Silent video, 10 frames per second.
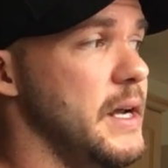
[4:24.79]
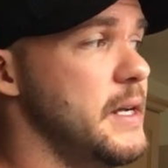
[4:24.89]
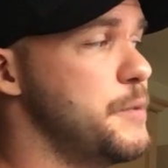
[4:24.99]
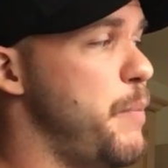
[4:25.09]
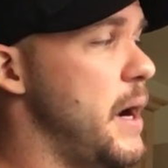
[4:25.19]
It
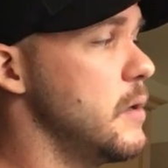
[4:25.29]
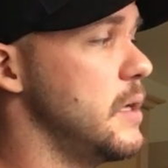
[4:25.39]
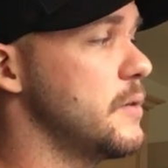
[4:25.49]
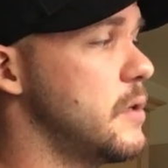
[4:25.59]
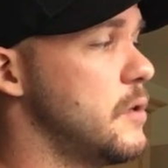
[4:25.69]
is
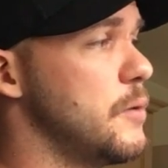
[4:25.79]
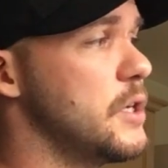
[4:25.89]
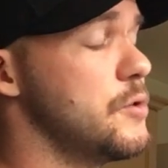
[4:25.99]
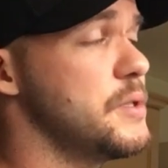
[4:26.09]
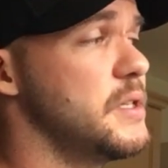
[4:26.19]
parallel to the
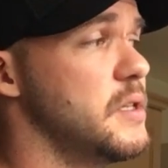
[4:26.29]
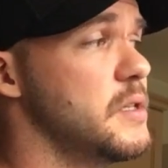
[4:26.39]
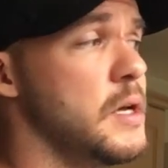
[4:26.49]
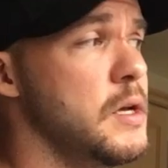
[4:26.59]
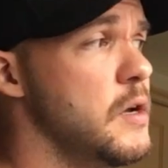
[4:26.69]
direction of
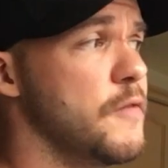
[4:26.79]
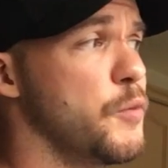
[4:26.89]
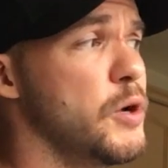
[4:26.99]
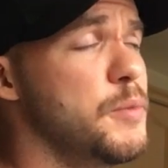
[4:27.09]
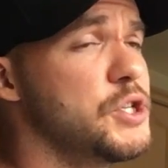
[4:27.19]
resistance for
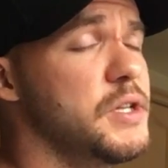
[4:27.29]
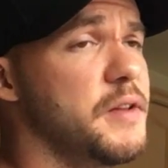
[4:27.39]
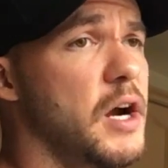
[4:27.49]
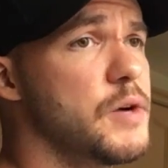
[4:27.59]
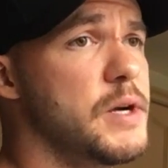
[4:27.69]
pretty much the
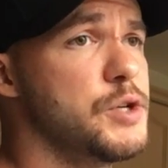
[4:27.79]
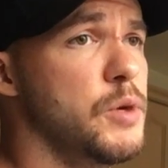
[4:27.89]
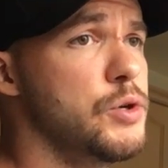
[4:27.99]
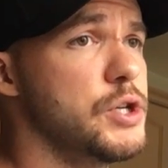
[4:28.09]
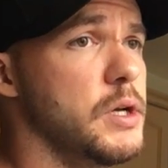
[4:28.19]
entire range of
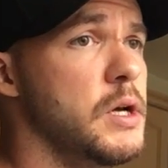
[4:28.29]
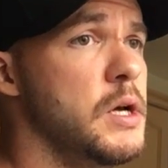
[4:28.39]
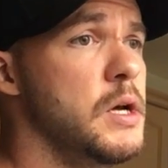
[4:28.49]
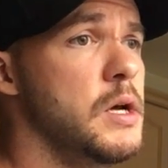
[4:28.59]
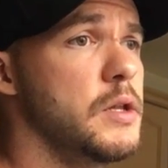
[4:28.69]
motion.
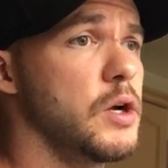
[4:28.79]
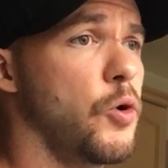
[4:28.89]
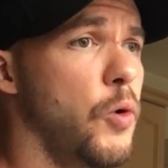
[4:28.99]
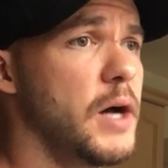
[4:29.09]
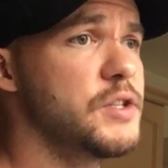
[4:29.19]
The
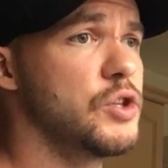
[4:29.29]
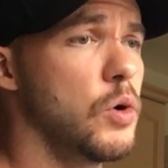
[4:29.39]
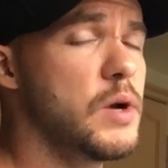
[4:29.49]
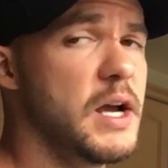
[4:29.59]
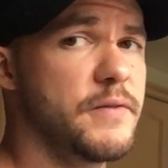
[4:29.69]
quads
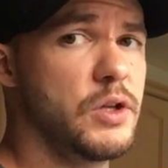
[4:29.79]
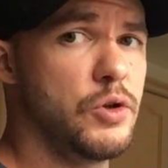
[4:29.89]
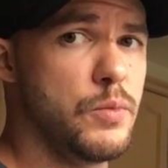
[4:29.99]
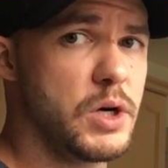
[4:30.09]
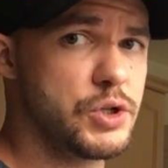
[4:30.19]
don't have to
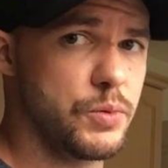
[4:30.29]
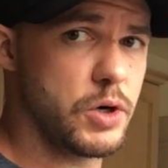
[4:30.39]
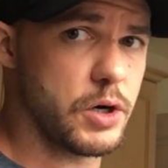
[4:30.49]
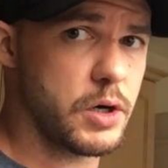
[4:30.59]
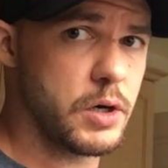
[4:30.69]
do much
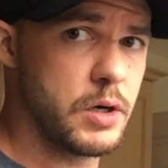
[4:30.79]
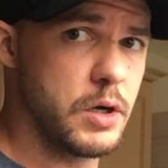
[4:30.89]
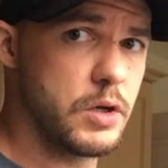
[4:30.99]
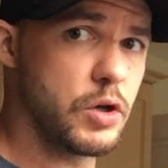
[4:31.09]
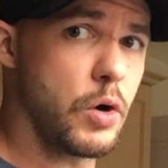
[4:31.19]
work
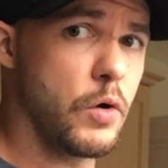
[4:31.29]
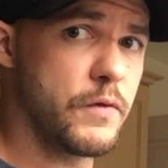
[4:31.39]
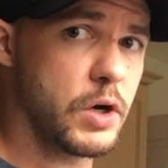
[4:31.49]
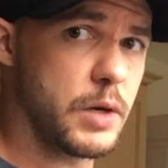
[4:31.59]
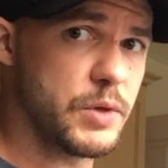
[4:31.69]
to
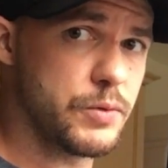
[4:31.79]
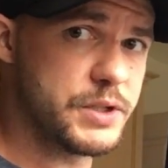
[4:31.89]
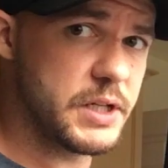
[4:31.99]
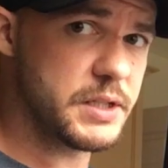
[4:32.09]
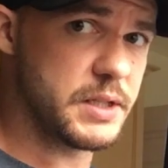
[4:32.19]
overcome the
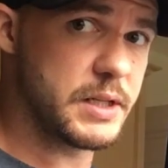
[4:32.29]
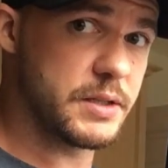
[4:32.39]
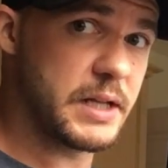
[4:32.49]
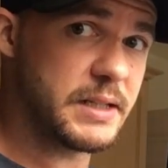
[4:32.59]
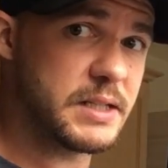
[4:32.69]
resistance. Now,
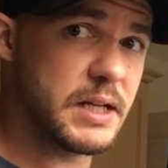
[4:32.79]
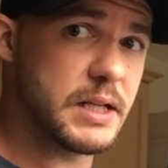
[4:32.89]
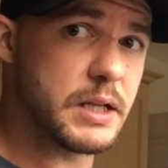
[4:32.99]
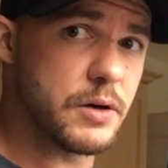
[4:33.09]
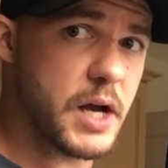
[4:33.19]
it's not to say
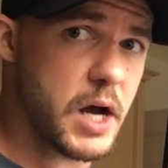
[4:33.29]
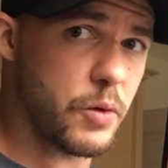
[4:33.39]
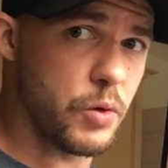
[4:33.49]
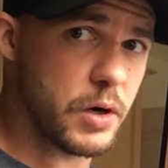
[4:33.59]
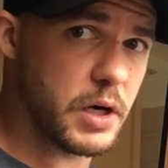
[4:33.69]
that they're
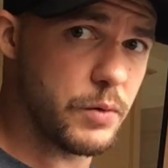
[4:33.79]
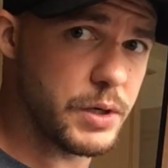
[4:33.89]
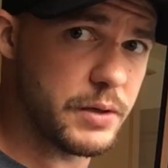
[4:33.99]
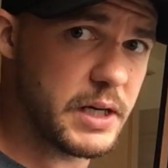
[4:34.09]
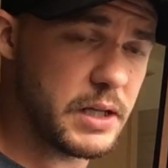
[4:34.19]
not working
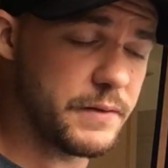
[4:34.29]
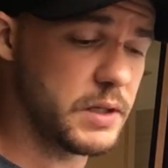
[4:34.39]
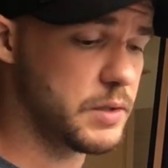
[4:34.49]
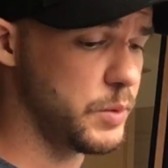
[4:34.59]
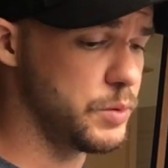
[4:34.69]
when you're
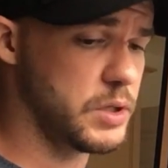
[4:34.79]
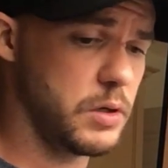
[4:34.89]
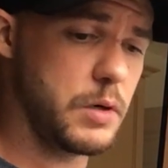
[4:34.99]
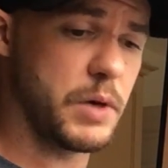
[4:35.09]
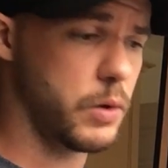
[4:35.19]
deadlifting. Some people say,
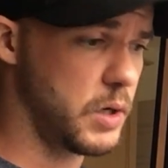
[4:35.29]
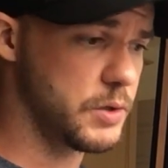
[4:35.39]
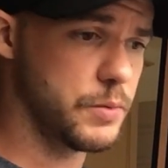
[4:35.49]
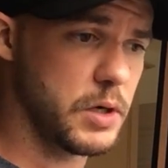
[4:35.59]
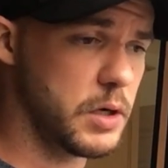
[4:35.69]
oh, my
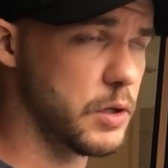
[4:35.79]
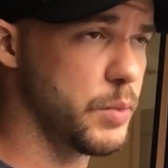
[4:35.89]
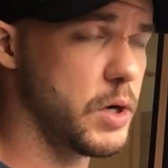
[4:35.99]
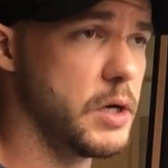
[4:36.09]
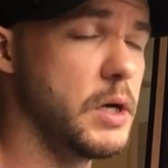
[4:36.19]
quads are working, they're
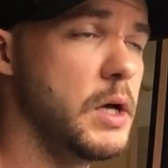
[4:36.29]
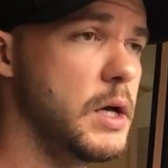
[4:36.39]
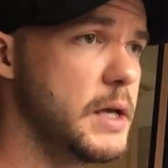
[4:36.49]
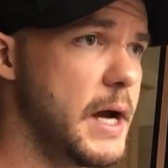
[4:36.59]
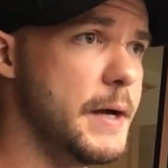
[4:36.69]
burning.
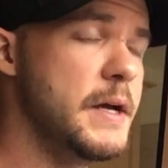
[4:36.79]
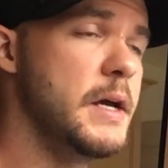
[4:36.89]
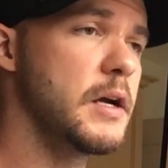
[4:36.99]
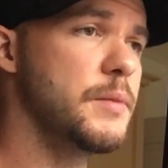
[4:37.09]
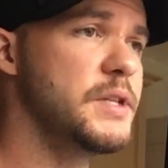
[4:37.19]
Yeah,
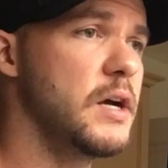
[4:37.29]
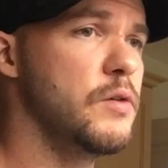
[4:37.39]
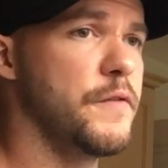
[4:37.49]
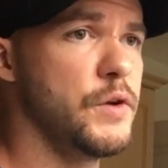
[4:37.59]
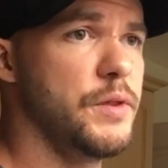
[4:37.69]
comes down
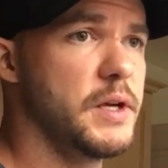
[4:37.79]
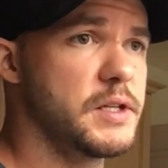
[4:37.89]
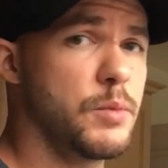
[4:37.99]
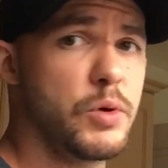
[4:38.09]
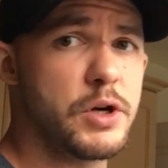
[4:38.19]
to a few
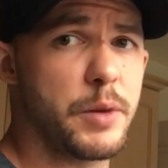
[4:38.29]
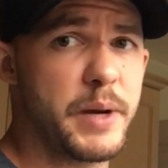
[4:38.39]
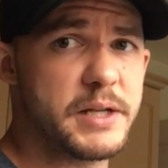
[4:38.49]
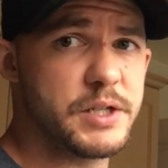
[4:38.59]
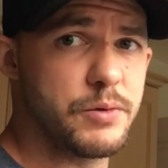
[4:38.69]
things. Number one, your
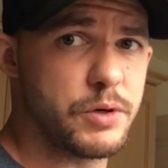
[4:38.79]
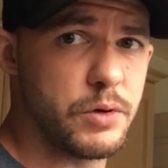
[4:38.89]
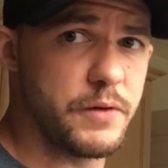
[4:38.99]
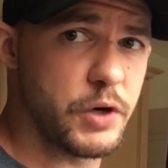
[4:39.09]
capacity to recruit.